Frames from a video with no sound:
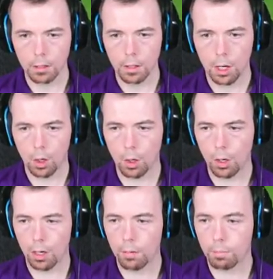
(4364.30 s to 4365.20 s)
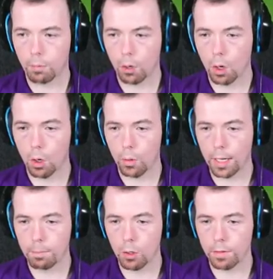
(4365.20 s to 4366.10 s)
Oh, bro,
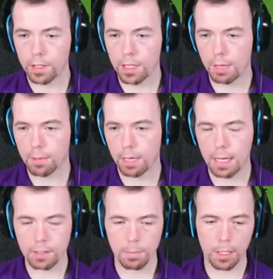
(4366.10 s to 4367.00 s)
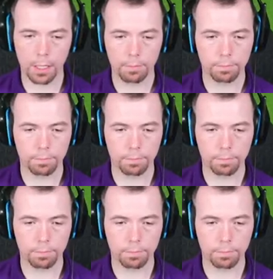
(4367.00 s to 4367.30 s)
he moved his keeper last minute.